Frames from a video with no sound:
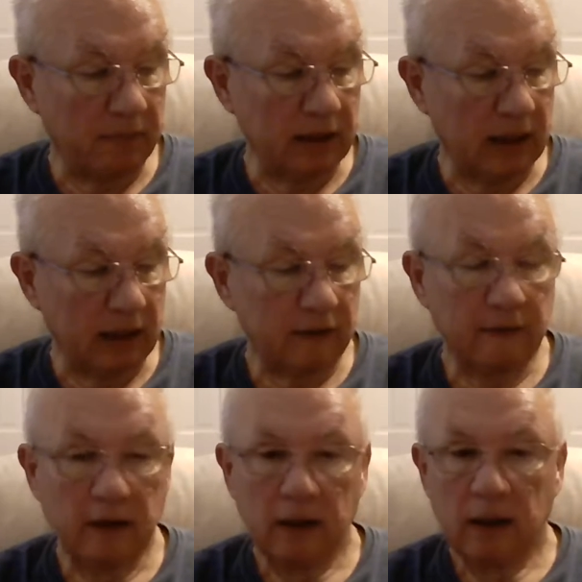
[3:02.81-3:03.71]
midnight.
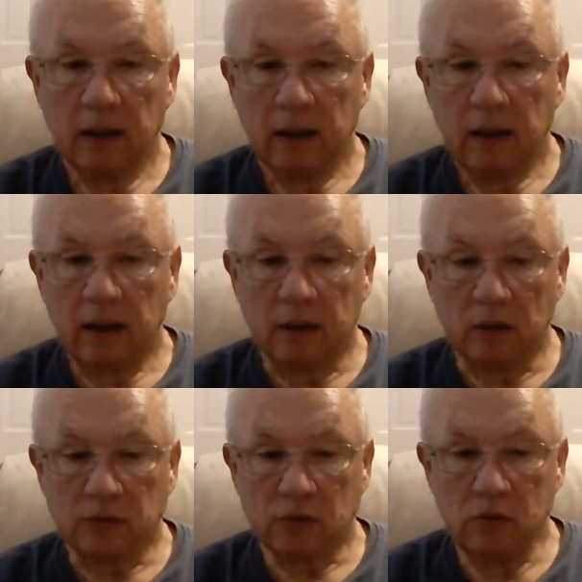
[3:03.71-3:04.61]
And
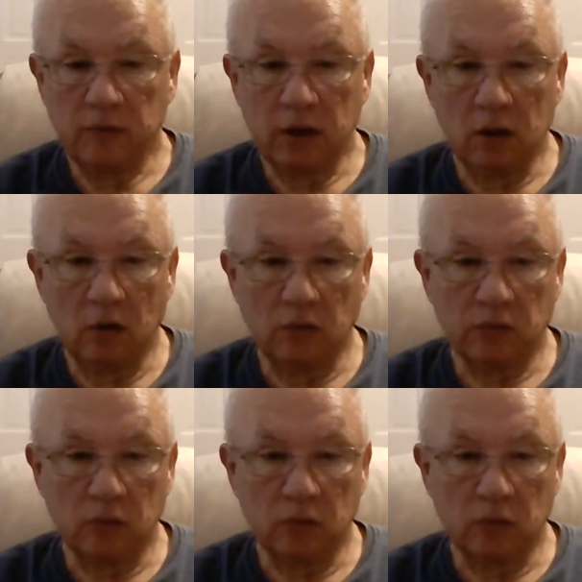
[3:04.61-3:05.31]
there's 2 videos